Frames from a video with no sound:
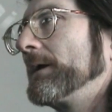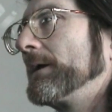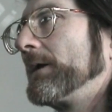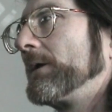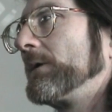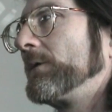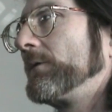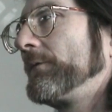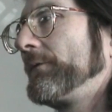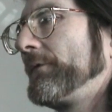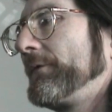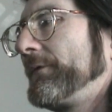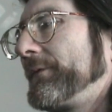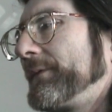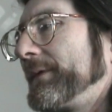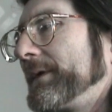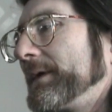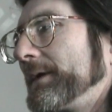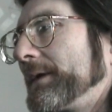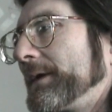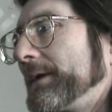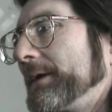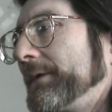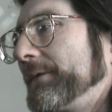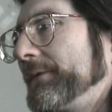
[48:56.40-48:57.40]
owns
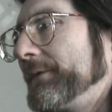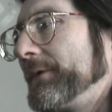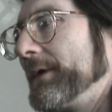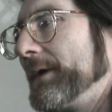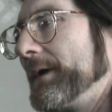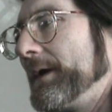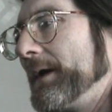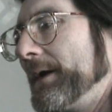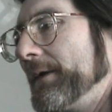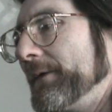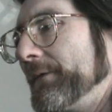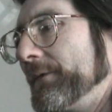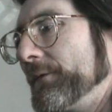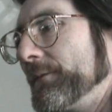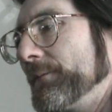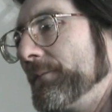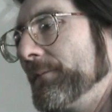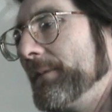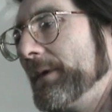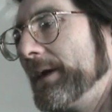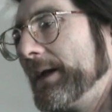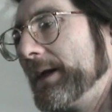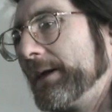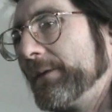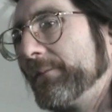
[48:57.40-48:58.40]
feelings, it has
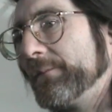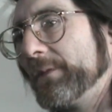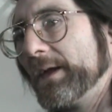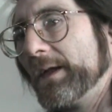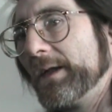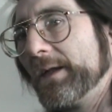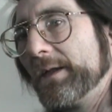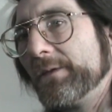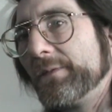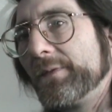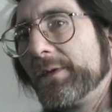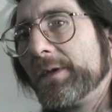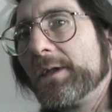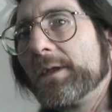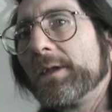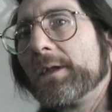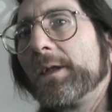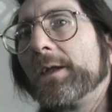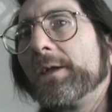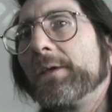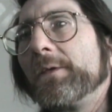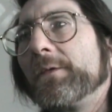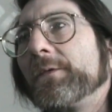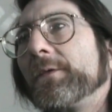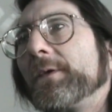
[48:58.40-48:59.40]
many, many
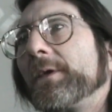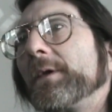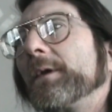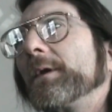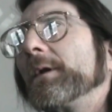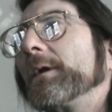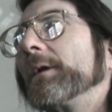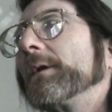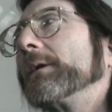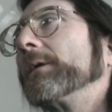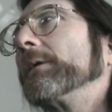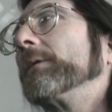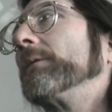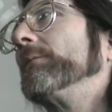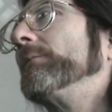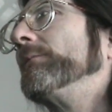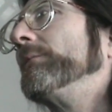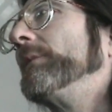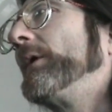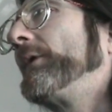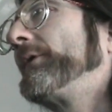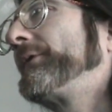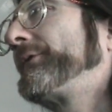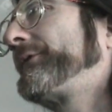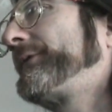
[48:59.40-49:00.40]
feelings, and
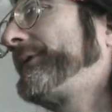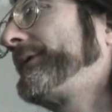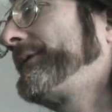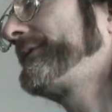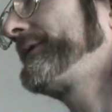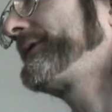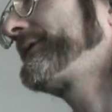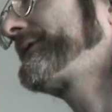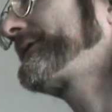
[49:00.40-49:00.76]
most of us